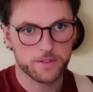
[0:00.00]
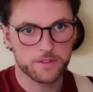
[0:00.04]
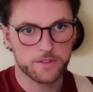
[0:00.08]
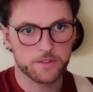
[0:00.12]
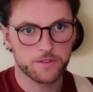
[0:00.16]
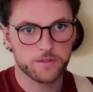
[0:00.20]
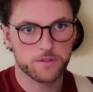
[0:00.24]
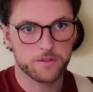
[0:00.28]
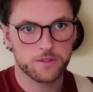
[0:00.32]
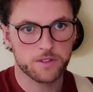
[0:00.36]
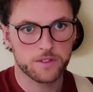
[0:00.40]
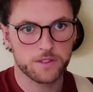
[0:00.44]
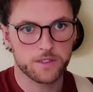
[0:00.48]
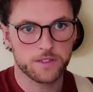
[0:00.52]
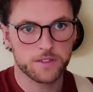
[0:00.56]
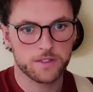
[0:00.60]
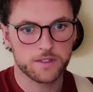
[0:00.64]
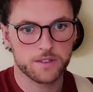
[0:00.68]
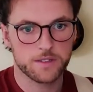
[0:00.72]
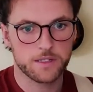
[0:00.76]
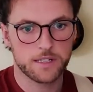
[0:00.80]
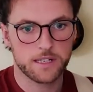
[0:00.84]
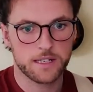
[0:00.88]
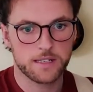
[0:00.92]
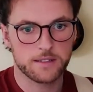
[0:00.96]
So, and this is
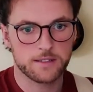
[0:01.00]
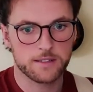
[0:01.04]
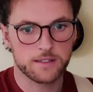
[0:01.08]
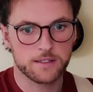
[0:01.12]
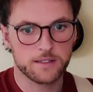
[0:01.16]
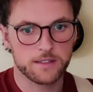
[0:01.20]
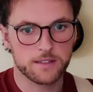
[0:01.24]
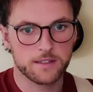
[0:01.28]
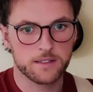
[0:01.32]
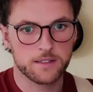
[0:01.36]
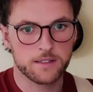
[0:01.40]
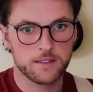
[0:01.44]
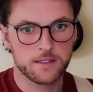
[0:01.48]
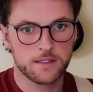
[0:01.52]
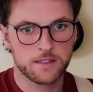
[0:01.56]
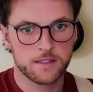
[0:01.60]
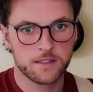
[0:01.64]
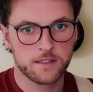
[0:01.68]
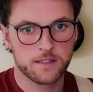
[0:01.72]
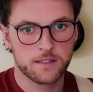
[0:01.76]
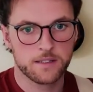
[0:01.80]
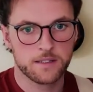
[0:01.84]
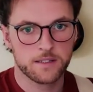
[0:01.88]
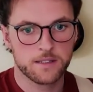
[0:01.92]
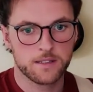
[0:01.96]
a class song
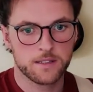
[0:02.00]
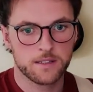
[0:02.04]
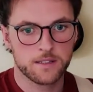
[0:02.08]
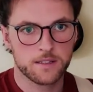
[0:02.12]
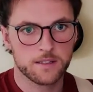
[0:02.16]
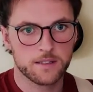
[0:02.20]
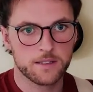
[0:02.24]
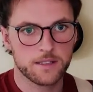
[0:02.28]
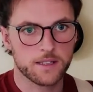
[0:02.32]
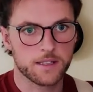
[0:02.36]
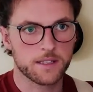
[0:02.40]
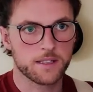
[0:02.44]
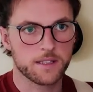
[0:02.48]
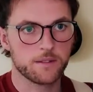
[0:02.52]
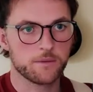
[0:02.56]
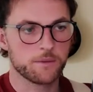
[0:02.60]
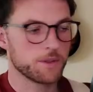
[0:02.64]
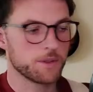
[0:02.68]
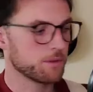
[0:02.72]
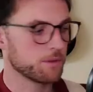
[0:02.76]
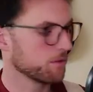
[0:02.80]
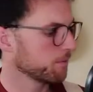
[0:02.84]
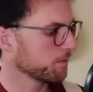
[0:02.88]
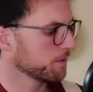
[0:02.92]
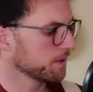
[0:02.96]
that we
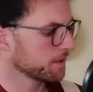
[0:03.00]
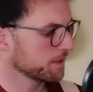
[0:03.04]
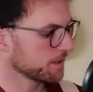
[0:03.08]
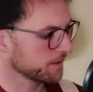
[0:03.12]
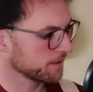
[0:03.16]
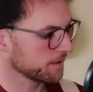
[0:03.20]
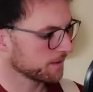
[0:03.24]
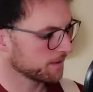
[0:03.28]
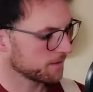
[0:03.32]
grew up listening to.